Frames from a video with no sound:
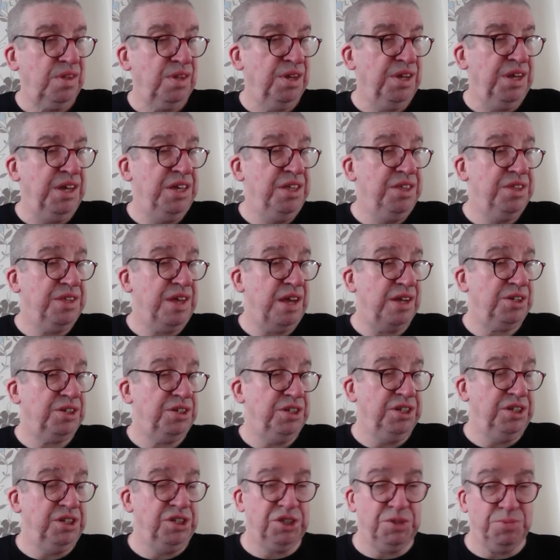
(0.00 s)
Keith
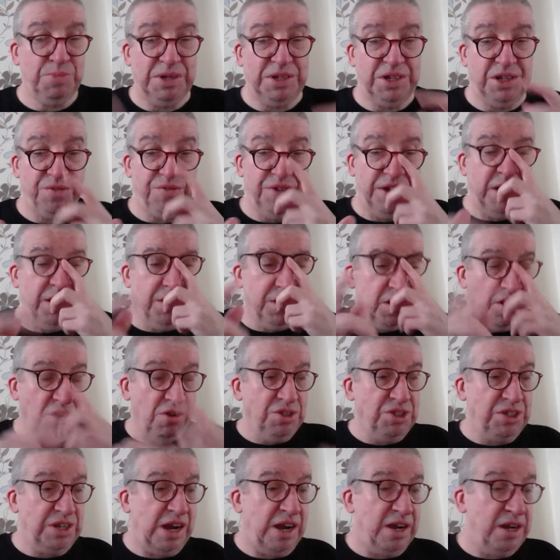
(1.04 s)
actually split his finger. The
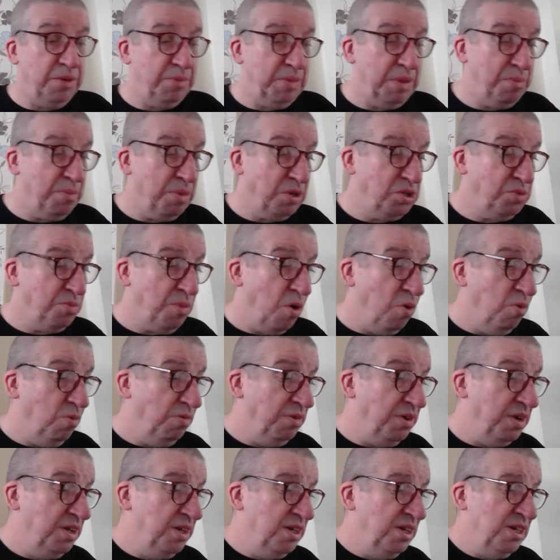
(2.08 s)
concert had to be
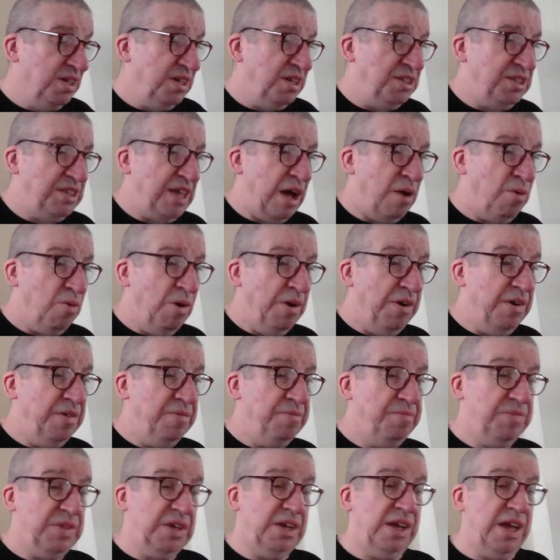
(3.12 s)
postponed. It's that one
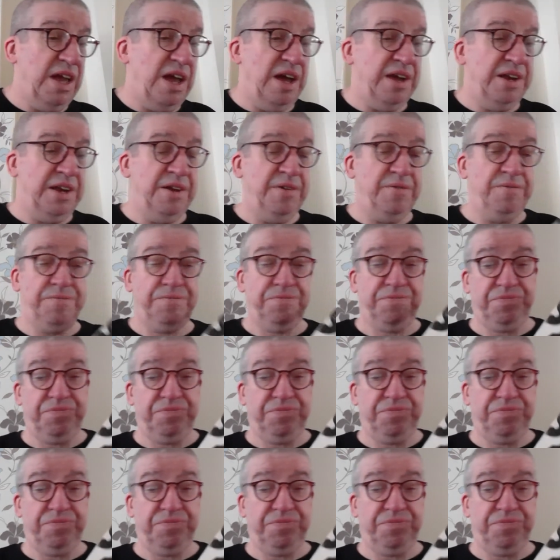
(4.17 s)
in Cardiff.